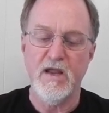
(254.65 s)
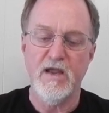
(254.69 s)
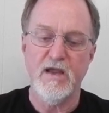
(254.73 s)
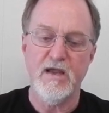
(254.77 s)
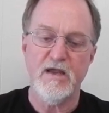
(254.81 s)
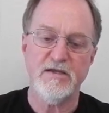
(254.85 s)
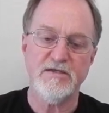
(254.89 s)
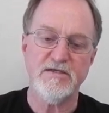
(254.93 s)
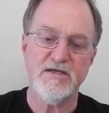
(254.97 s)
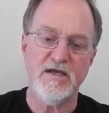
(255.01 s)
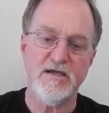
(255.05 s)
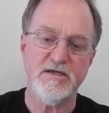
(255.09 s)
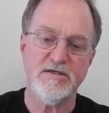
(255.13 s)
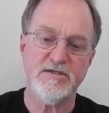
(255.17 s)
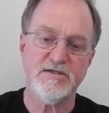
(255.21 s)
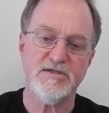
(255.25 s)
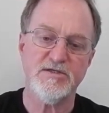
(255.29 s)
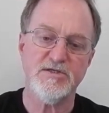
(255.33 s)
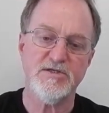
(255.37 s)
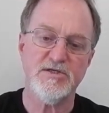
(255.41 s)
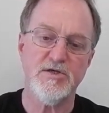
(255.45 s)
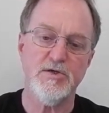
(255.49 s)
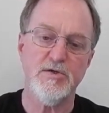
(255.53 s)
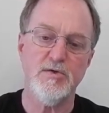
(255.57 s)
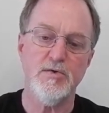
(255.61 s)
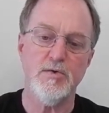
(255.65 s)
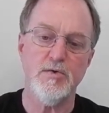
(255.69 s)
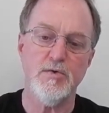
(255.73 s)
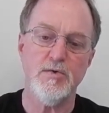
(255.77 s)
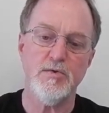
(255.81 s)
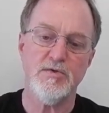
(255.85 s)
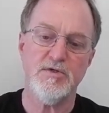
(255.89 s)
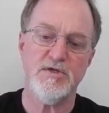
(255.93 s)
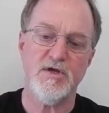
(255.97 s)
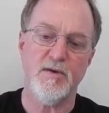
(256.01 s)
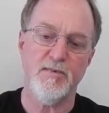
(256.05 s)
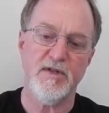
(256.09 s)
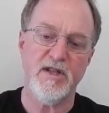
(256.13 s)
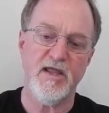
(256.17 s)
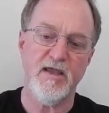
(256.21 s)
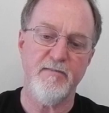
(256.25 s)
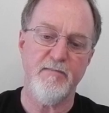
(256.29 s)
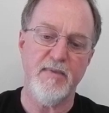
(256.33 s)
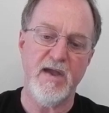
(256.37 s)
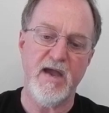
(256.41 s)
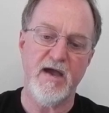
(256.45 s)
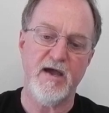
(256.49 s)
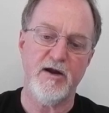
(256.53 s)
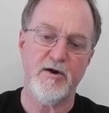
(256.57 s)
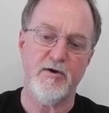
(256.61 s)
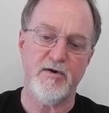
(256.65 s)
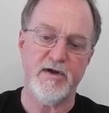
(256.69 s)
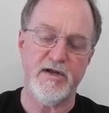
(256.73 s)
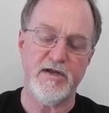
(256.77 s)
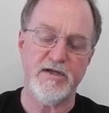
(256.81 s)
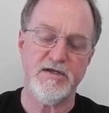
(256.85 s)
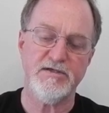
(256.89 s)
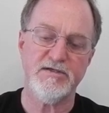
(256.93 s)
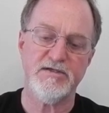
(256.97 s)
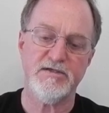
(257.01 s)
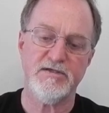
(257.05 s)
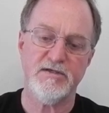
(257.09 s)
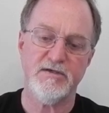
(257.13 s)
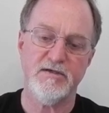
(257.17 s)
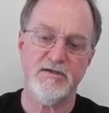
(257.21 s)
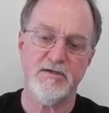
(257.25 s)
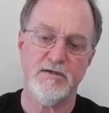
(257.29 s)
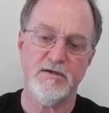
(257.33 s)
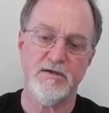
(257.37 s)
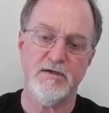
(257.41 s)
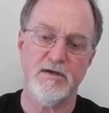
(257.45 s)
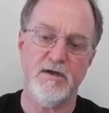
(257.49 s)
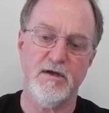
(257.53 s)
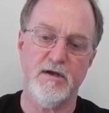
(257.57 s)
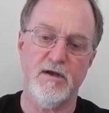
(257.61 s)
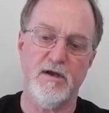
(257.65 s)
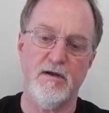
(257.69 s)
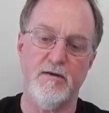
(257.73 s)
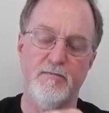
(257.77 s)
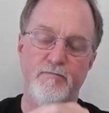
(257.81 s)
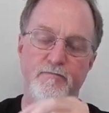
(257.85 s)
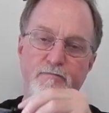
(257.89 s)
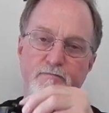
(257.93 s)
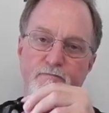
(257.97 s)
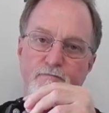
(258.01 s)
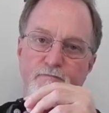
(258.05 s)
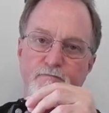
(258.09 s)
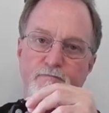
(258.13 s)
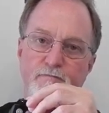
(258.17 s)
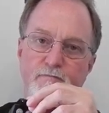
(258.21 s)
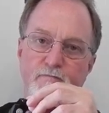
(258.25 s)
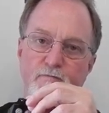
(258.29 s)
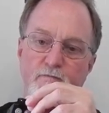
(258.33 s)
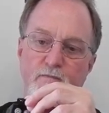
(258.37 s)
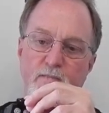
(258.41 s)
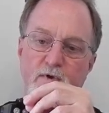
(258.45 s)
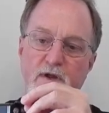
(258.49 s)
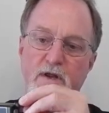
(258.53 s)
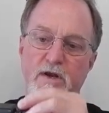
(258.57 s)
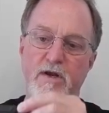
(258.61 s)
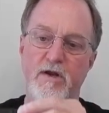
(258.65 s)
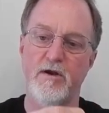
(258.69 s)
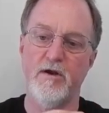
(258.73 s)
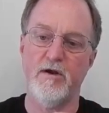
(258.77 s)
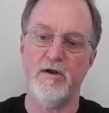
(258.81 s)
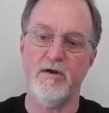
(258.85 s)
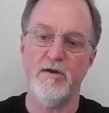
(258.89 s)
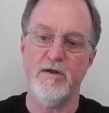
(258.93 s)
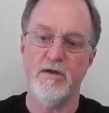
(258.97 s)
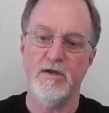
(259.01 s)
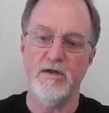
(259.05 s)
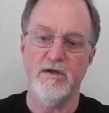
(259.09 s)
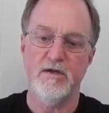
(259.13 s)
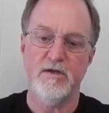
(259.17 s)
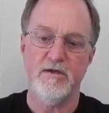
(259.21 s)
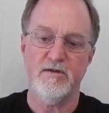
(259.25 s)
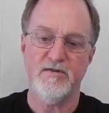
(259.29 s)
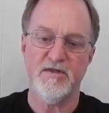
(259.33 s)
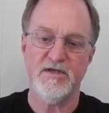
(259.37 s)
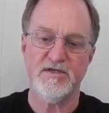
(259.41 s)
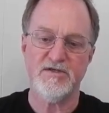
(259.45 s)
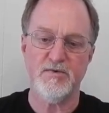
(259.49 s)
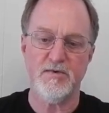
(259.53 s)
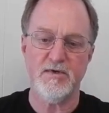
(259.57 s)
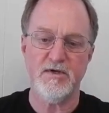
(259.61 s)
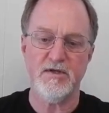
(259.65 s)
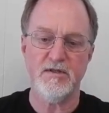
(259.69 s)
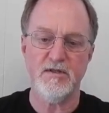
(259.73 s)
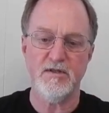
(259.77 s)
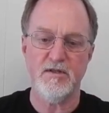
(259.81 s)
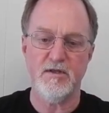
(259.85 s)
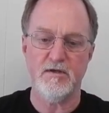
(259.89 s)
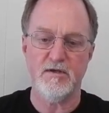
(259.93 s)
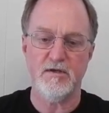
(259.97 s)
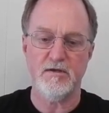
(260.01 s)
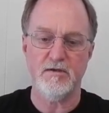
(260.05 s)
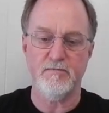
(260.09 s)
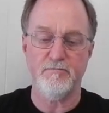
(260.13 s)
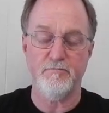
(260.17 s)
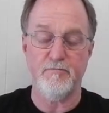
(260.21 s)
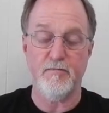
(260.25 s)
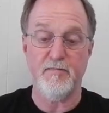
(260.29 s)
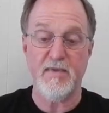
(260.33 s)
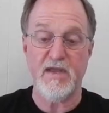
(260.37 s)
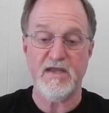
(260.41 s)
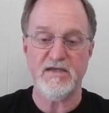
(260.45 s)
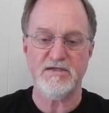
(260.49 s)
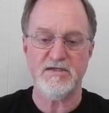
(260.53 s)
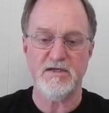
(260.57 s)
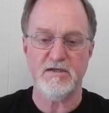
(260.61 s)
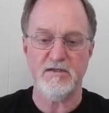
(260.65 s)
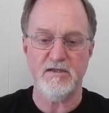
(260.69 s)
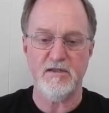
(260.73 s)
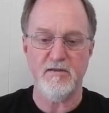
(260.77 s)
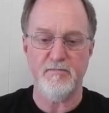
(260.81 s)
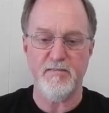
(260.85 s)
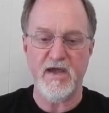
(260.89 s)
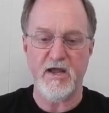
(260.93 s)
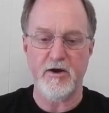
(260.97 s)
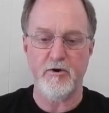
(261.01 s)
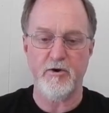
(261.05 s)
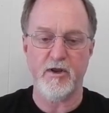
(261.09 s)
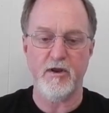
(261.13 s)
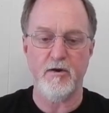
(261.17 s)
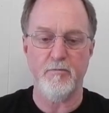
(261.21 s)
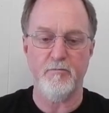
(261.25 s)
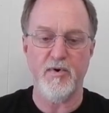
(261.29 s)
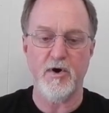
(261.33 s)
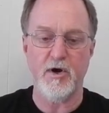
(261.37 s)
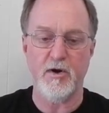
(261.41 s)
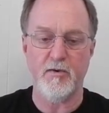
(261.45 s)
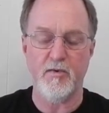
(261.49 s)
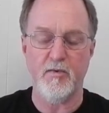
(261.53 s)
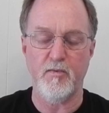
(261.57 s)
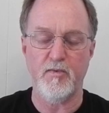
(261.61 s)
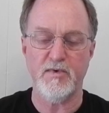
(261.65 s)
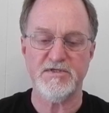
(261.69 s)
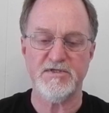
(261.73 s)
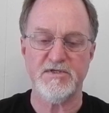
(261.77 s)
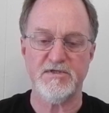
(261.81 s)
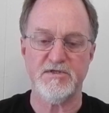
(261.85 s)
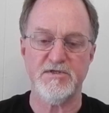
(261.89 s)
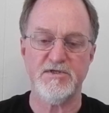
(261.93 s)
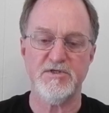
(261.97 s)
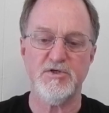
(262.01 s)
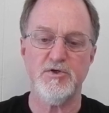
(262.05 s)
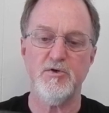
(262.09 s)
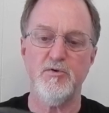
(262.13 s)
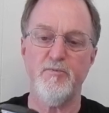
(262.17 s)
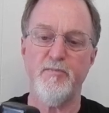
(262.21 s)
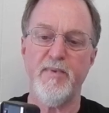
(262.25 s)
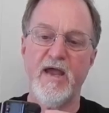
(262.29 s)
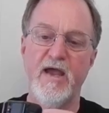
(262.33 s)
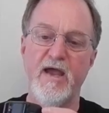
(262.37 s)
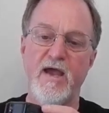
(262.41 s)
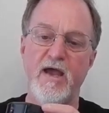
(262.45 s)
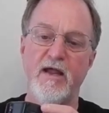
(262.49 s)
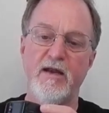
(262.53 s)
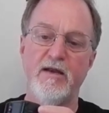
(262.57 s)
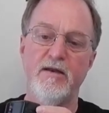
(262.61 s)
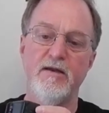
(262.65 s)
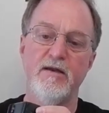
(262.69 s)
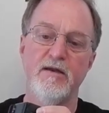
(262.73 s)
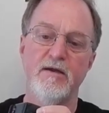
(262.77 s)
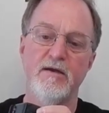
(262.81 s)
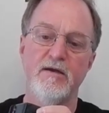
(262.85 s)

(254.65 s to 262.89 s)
It takes 2 AA batteries right here. This one, amazingly, the battery compartment wasn't too bad.